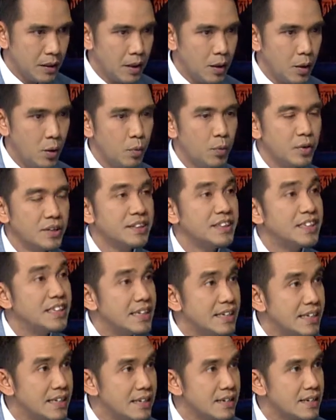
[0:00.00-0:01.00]

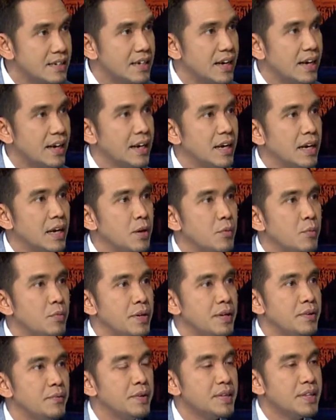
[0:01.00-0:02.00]
watching, and
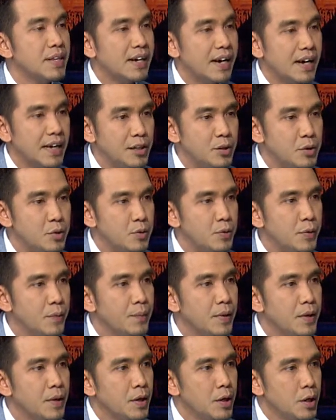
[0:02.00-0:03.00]
we try to
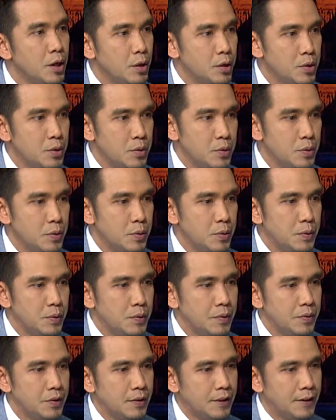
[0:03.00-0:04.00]

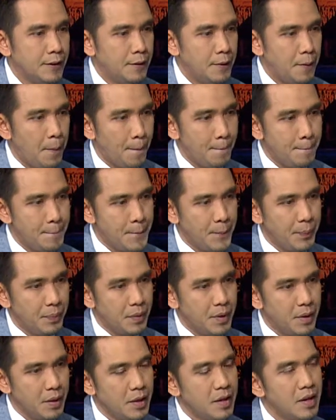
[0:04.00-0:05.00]

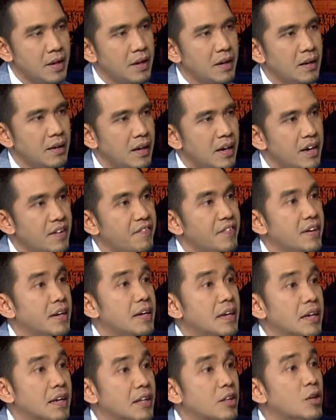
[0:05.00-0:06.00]
have
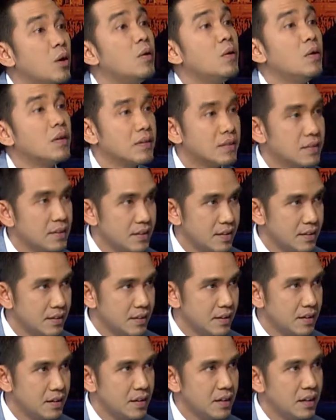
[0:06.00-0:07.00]
a talk
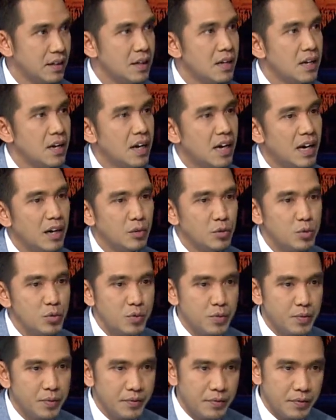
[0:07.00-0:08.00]
how
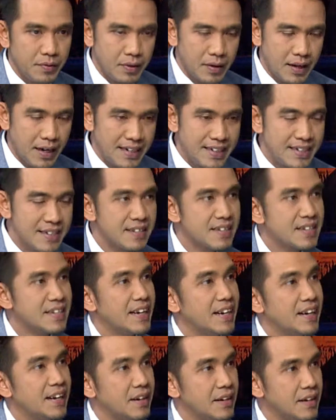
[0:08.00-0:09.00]
to
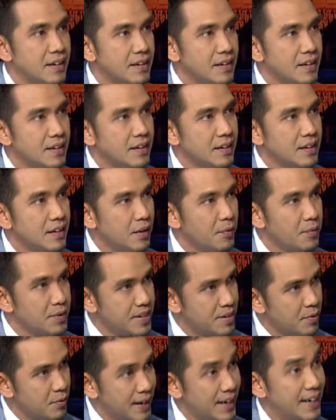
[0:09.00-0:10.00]
understand
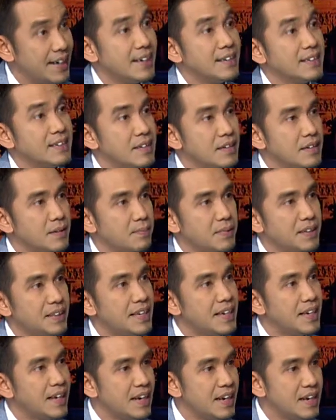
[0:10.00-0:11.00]
with one another,
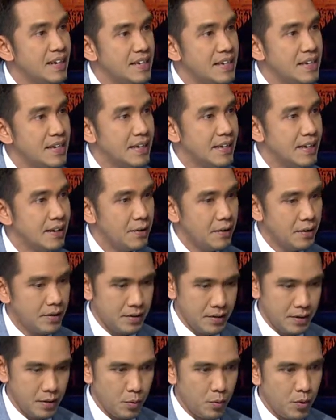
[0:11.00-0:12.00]
particularly
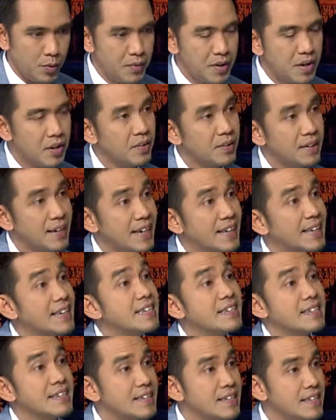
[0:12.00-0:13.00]
what we call
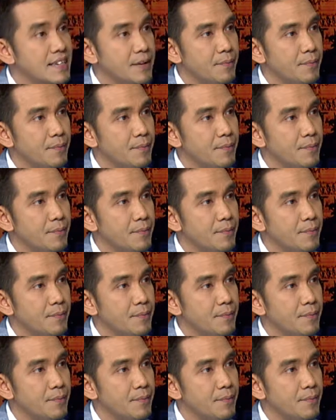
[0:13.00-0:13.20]
ethnicity.